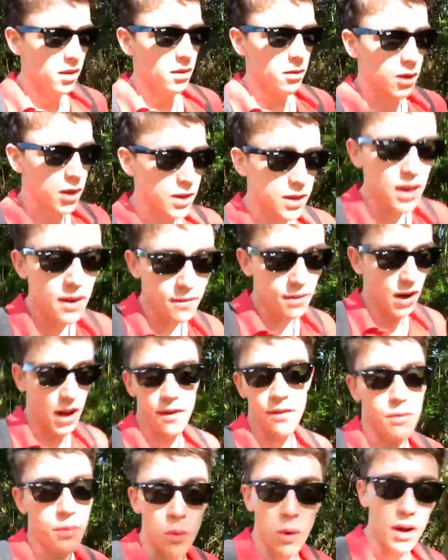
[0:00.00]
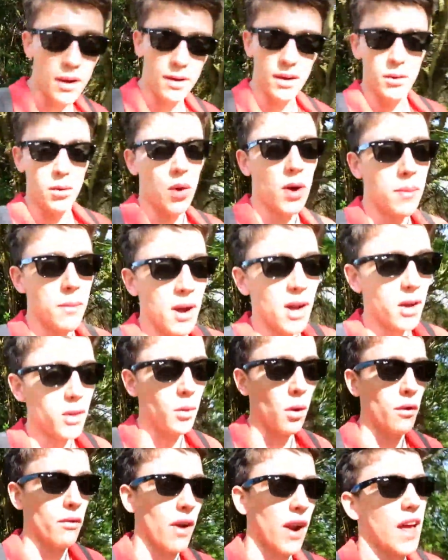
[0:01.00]
Because even if when my other
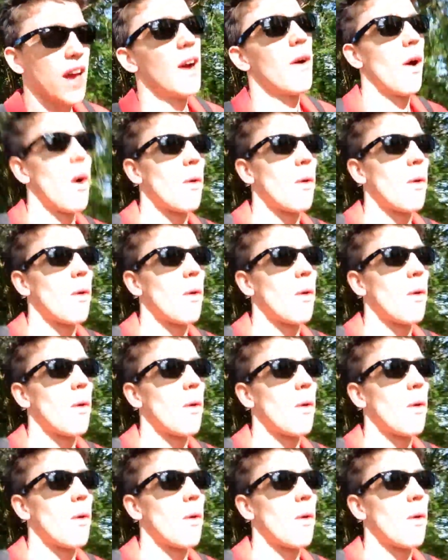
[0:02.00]
one ran out,